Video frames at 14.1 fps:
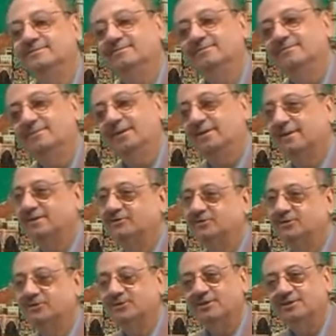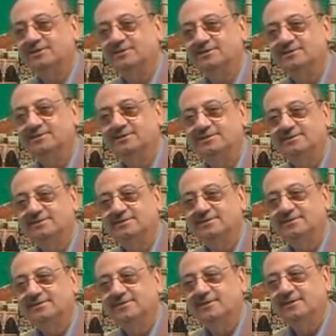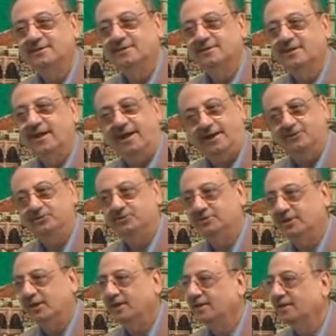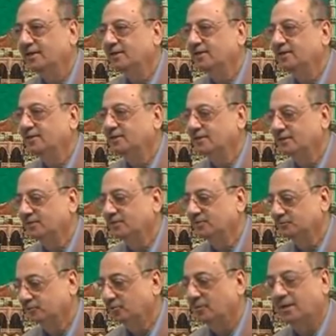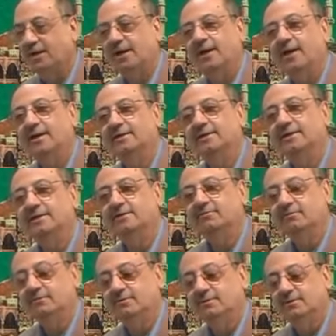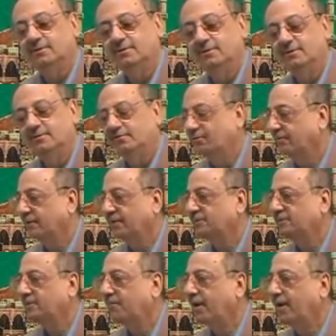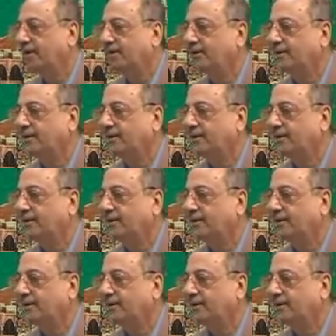Brothers and sisters. Hajja Zumla'i. Where is the file?